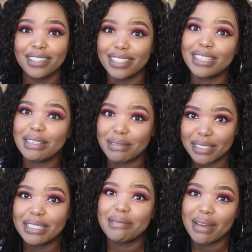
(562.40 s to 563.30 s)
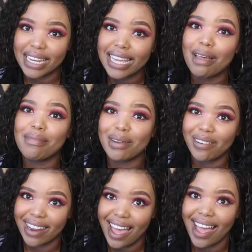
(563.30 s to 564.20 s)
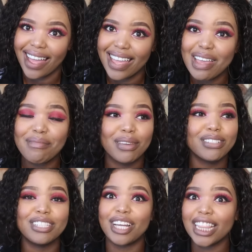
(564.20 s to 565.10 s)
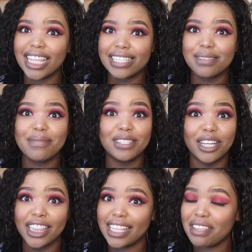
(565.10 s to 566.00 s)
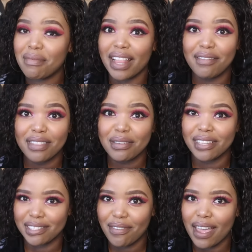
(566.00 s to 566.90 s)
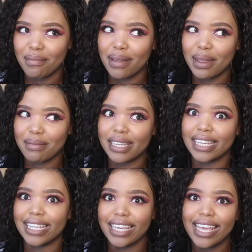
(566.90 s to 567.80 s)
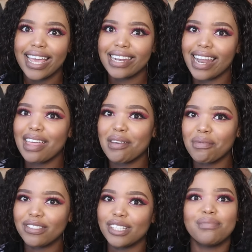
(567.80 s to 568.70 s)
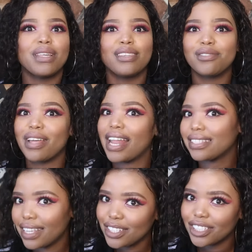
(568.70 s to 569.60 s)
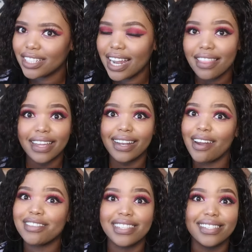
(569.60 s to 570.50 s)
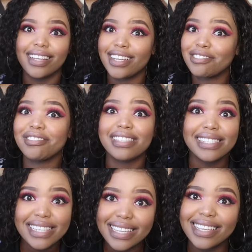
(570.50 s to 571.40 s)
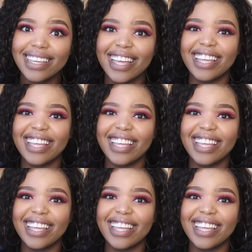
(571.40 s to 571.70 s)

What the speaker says: did the money come in or not, because she got the SMS, she got the email, everything was fine. But I mean, now that we just made this realization, now the clarity is clear to see,